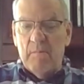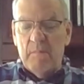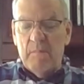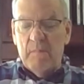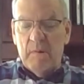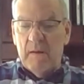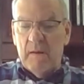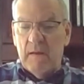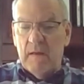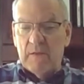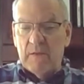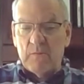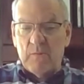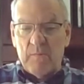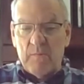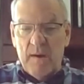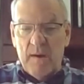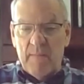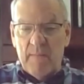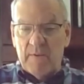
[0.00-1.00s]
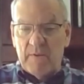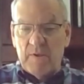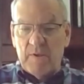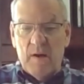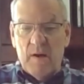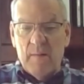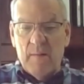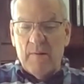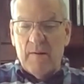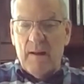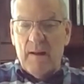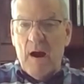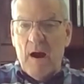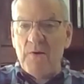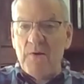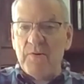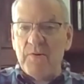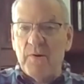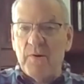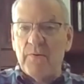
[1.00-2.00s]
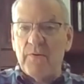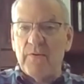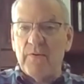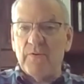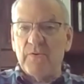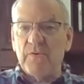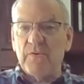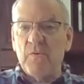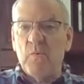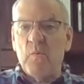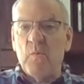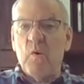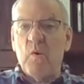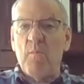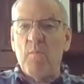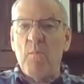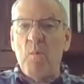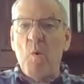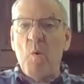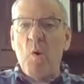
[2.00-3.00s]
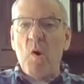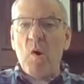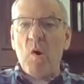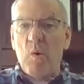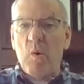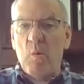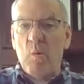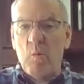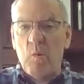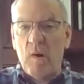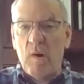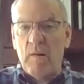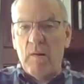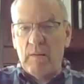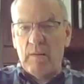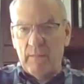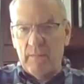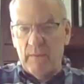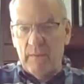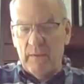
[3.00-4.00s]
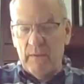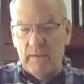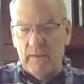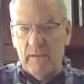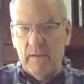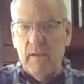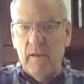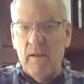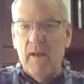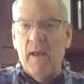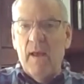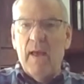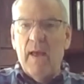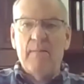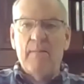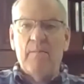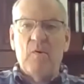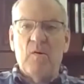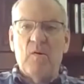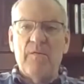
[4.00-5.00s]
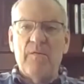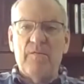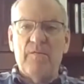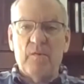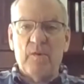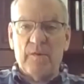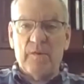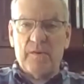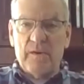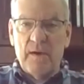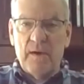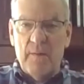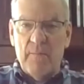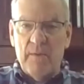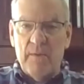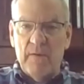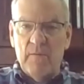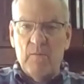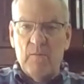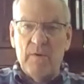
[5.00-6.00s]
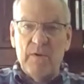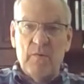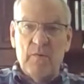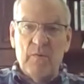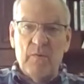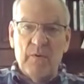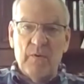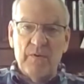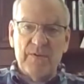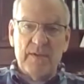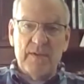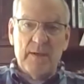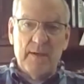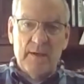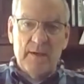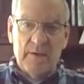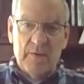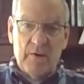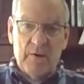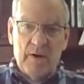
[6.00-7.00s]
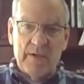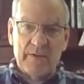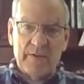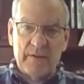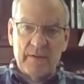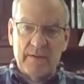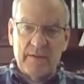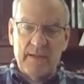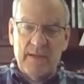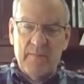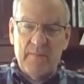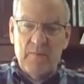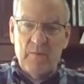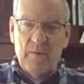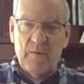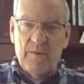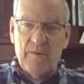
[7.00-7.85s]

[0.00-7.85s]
as we'll probably talk about, our donors were more welcoming and more forthcoming when you weren't sitting across the table with